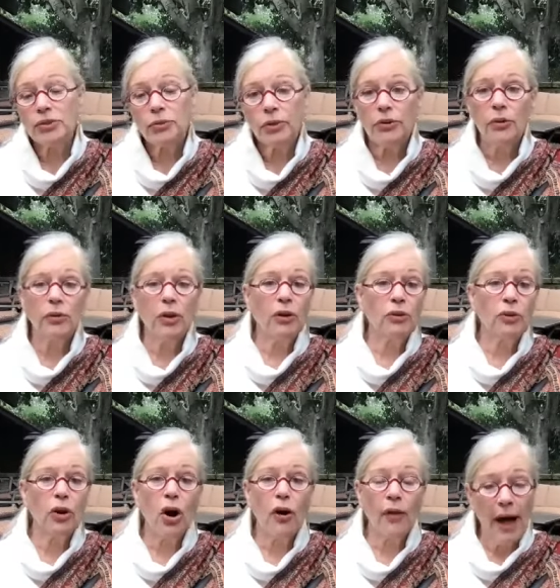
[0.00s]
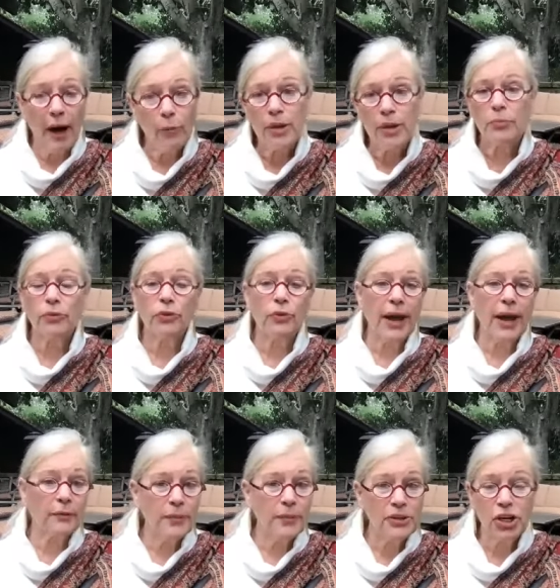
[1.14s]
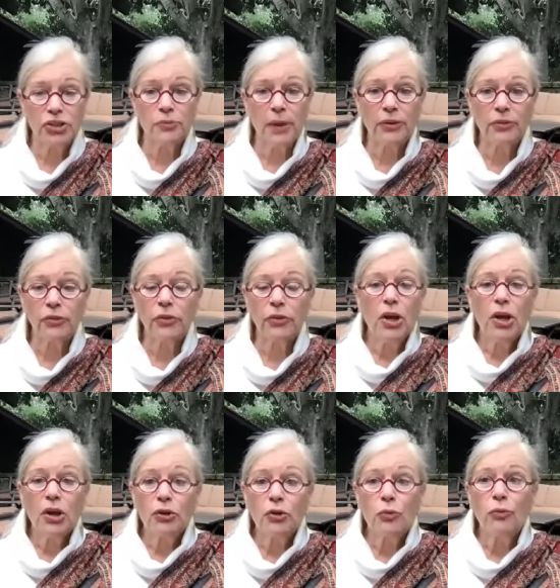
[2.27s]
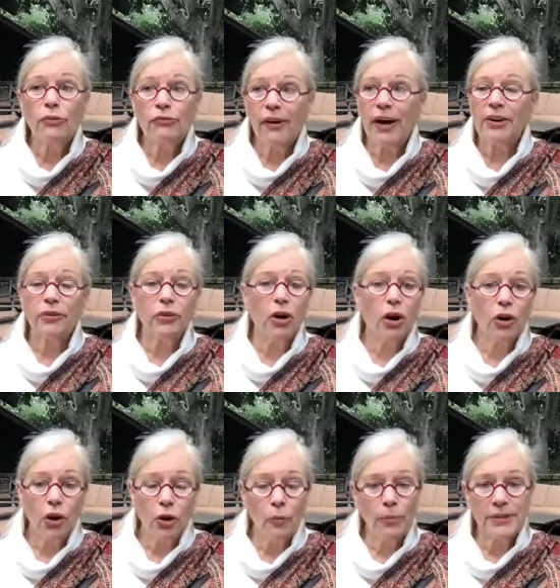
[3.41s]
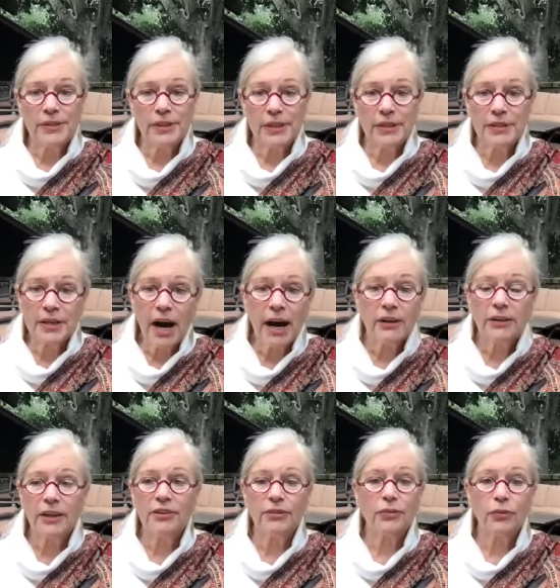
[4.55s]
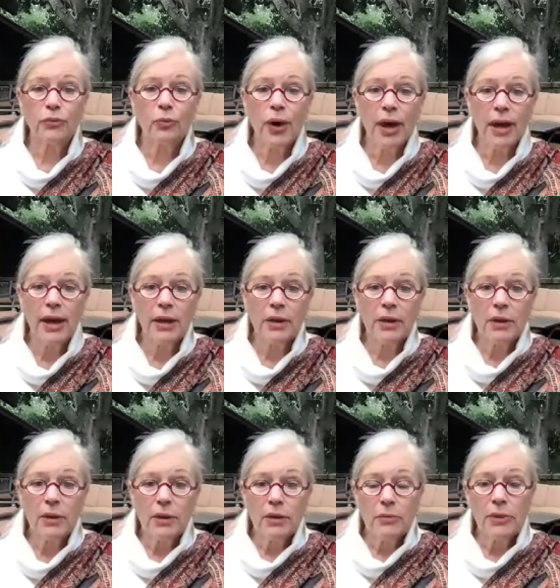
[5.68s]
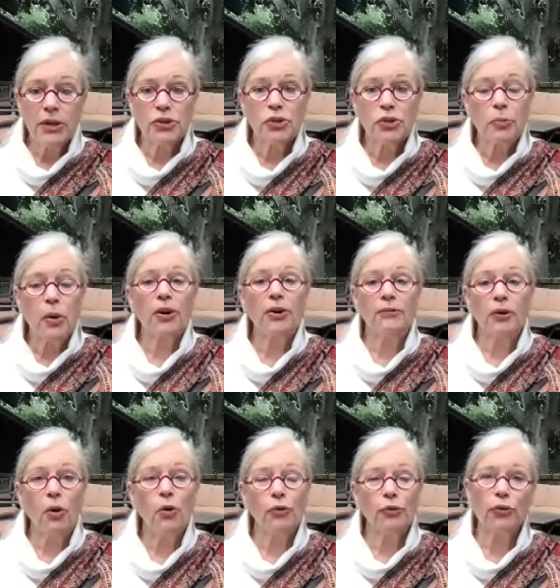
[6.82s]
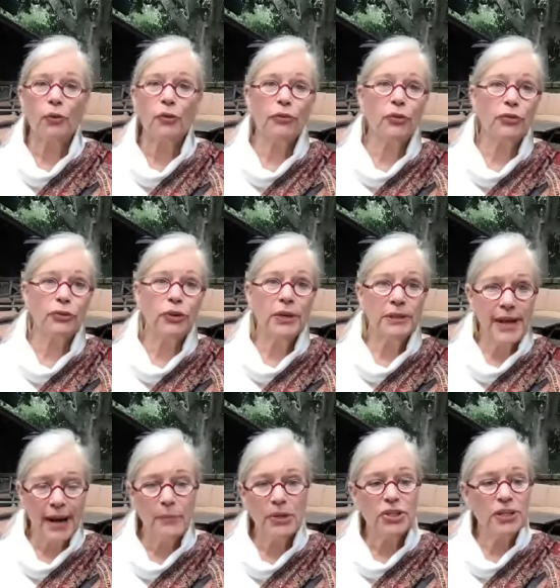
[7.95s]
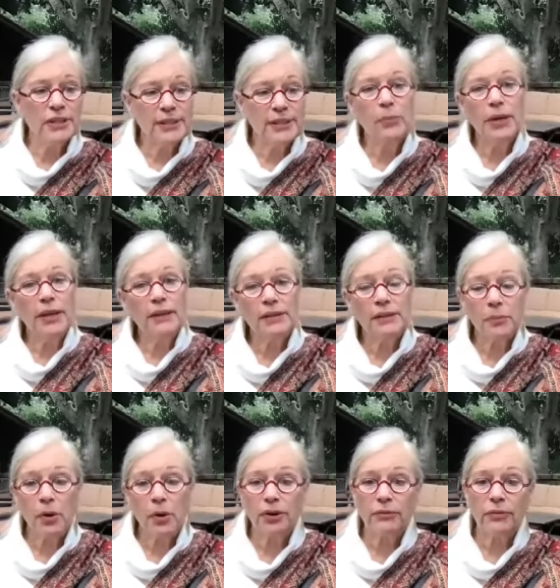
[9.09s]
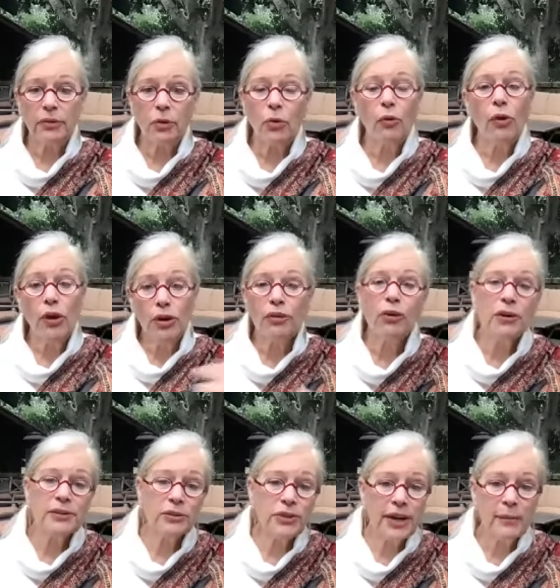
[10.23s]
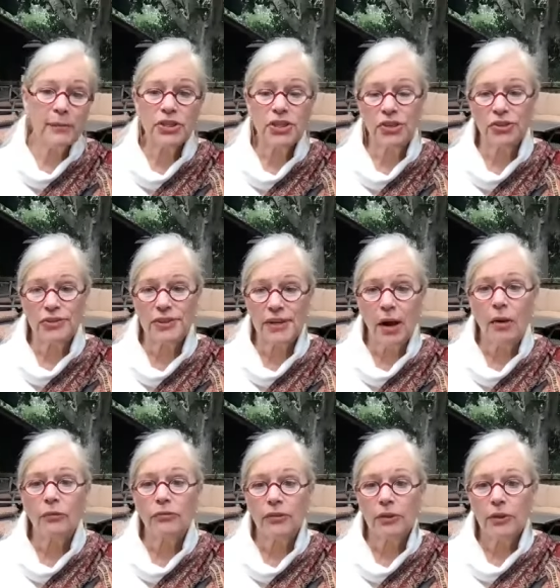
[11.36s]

You can no longer call out people. You can't be judgmental. You will find your heart opens in an entirely different way because you're part of the whole. So if you're damaging somebody that's part of the whole, you're also damaging yourself.